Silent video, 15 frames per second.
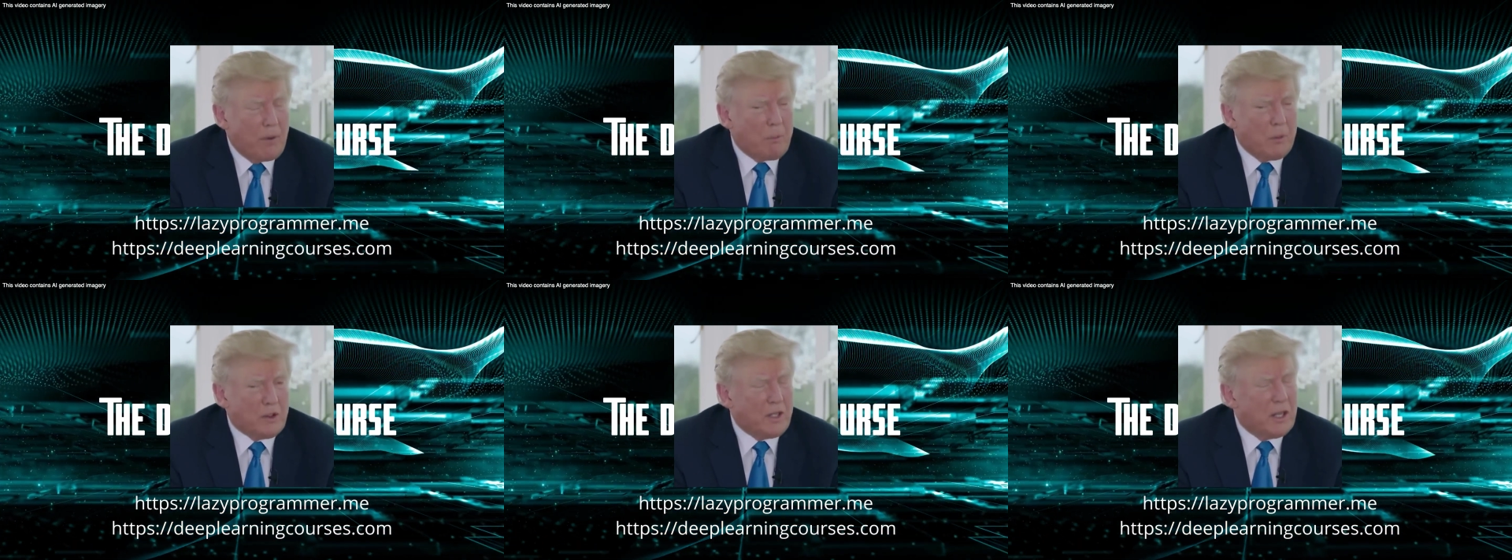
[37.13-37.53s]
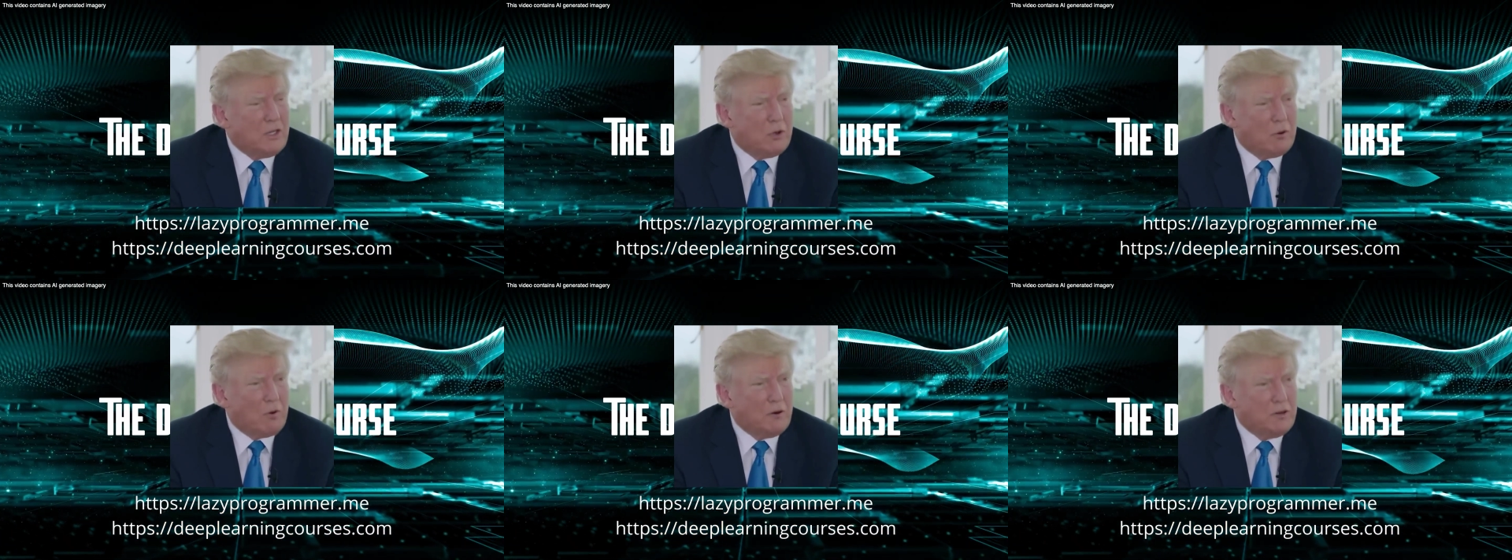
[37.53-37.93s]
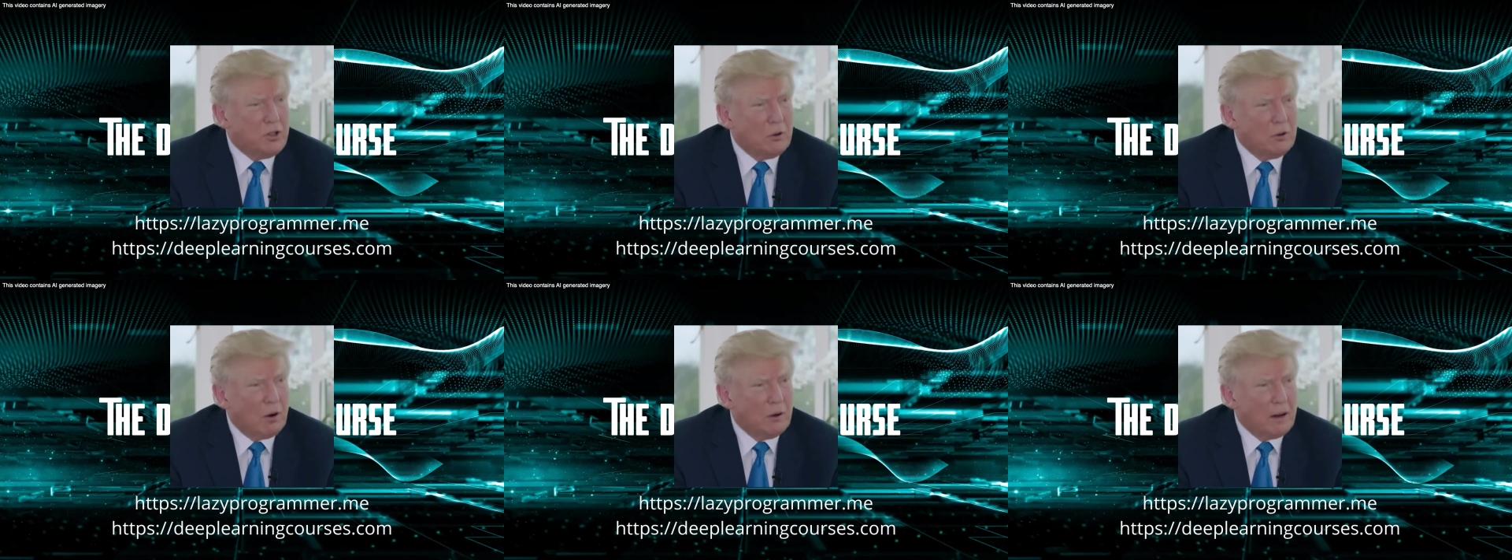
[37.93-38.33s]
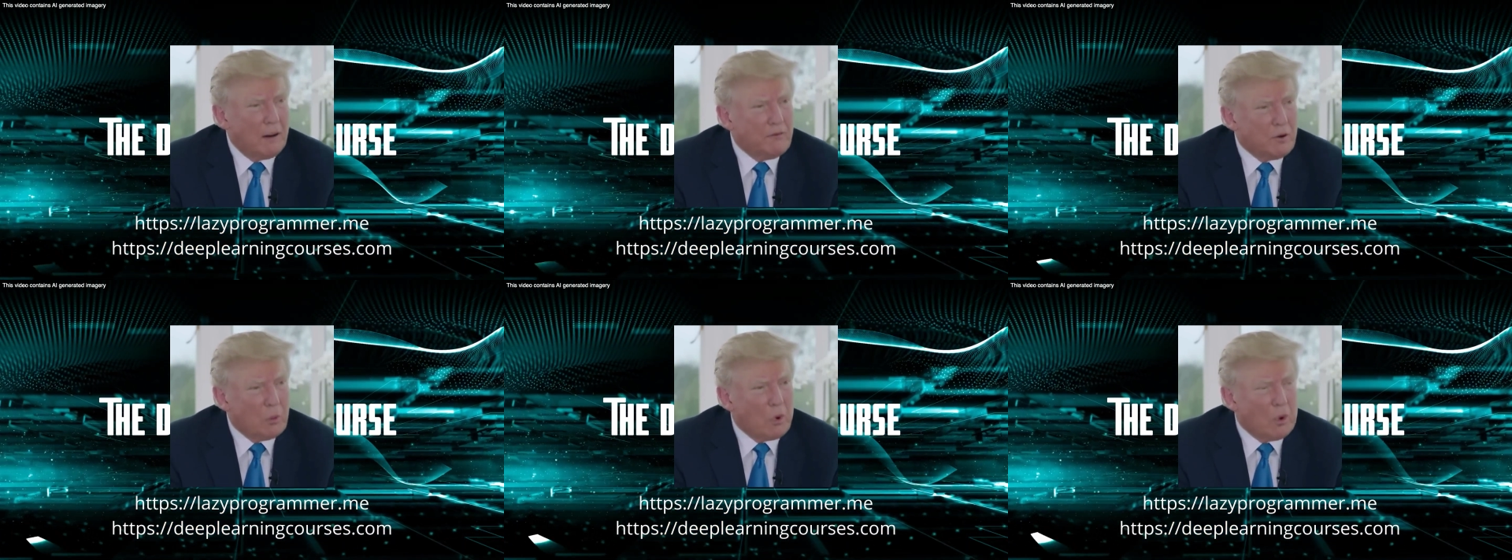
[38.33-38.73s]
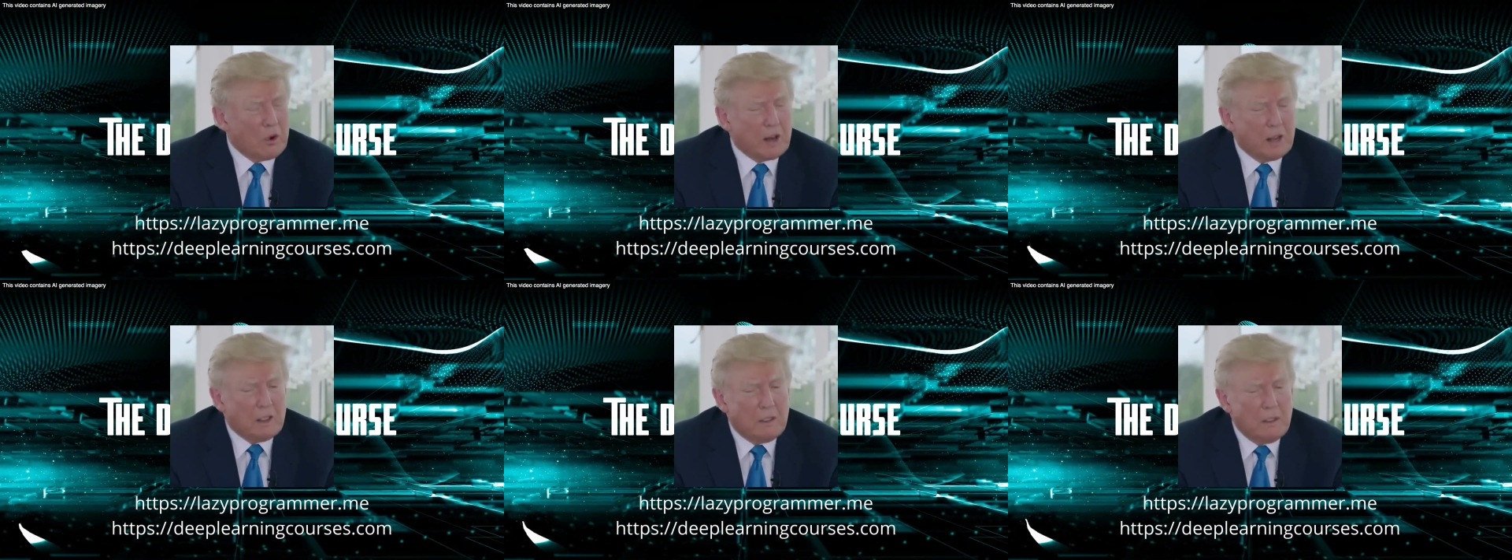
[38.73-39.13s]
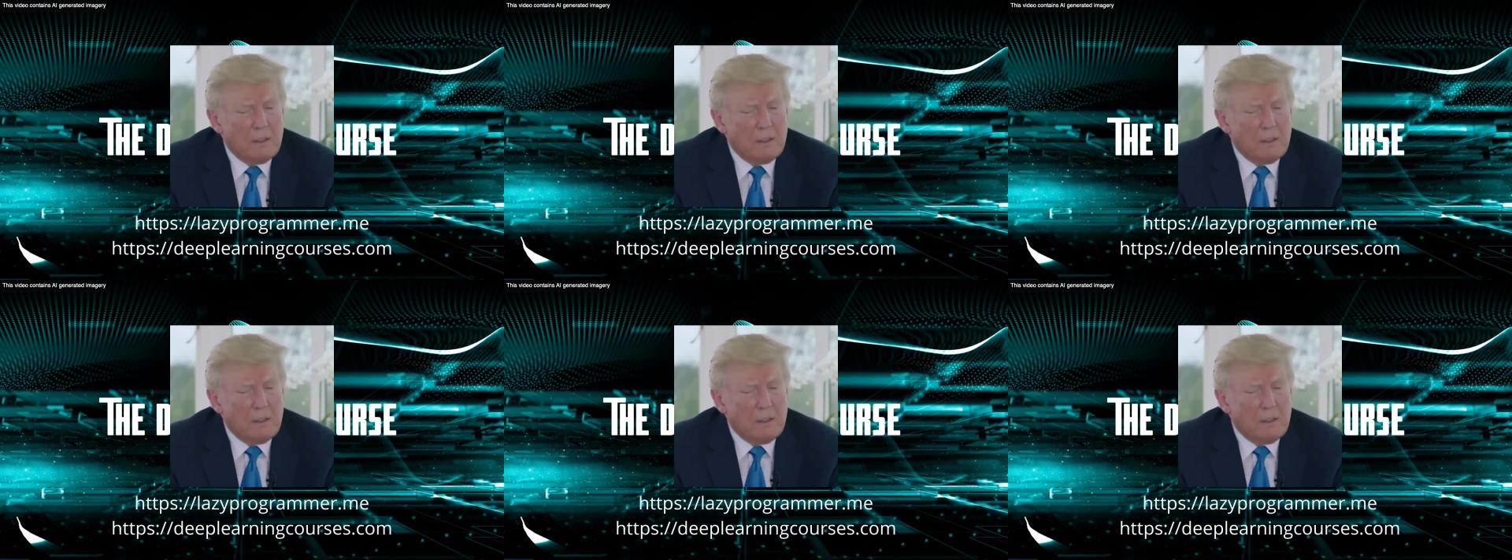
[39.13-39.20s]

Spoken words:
But with this course, you don't have to worry.